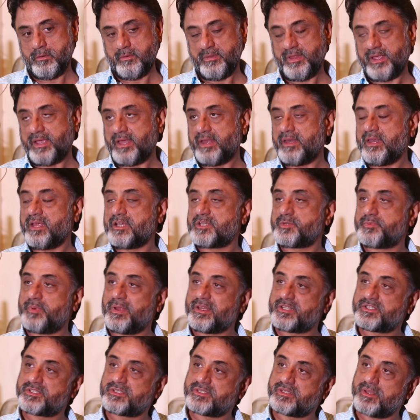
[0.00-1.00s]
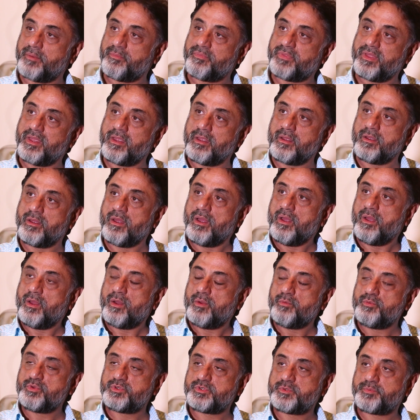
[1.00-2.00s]
they can express something
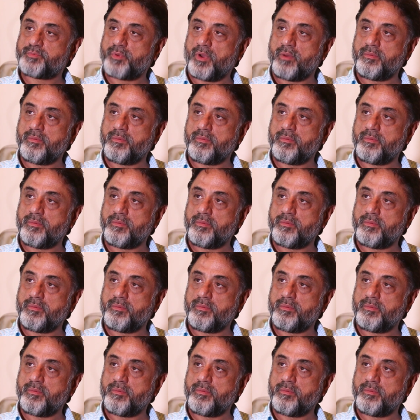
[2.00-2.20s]
which